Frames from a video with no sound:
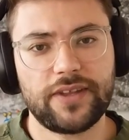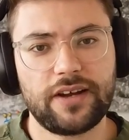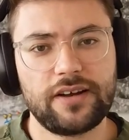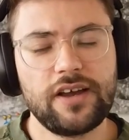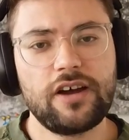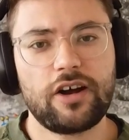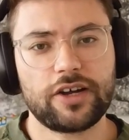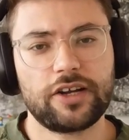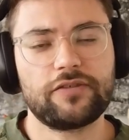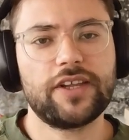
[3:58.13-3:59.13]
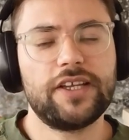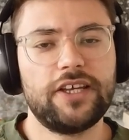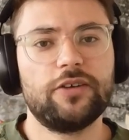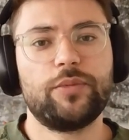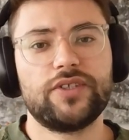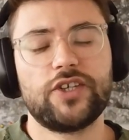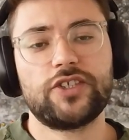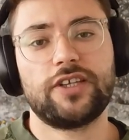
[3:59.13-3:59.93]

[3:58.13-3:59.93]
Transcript: there, are going to really need to position